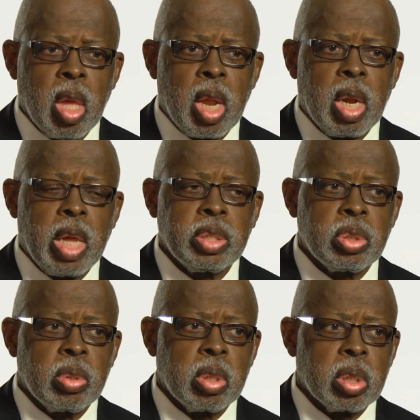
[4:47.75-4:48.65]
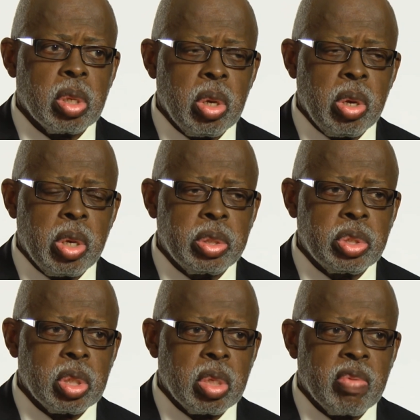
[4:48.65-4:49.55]
I'd like to
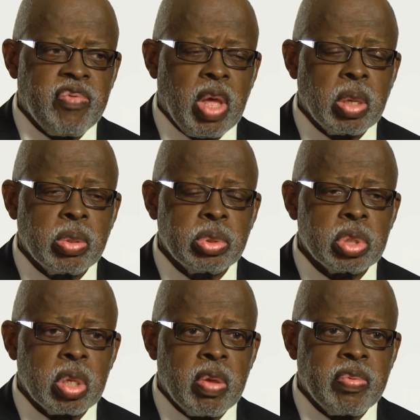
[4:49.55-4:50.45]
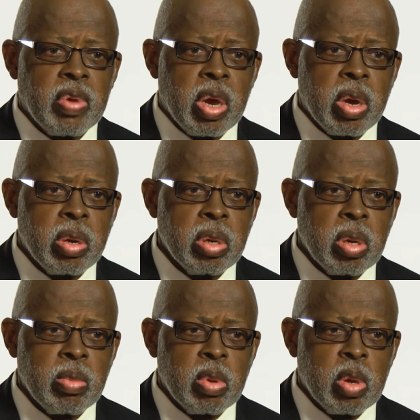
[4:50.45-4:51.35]
encourage the fellows of our
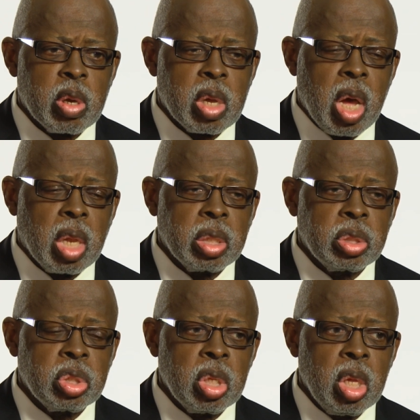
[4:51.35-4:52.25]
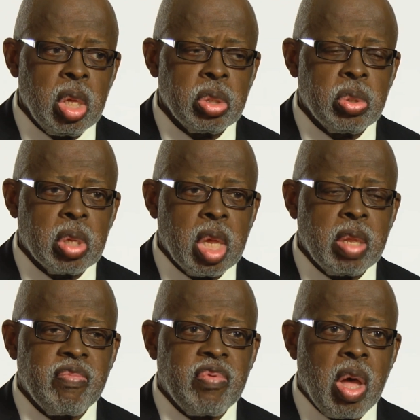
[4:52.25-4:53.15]
college to get
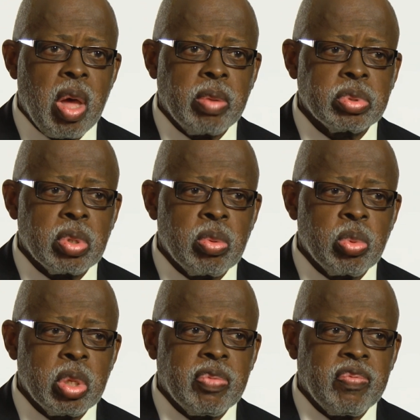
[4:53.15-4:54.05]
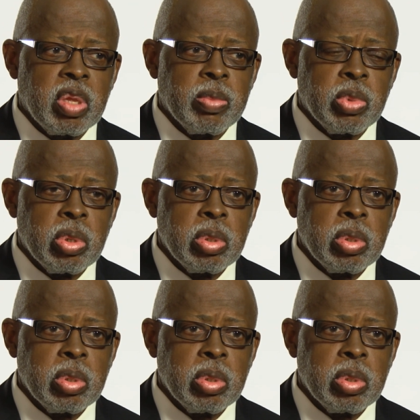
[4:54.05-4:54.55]
involved with FEMUR.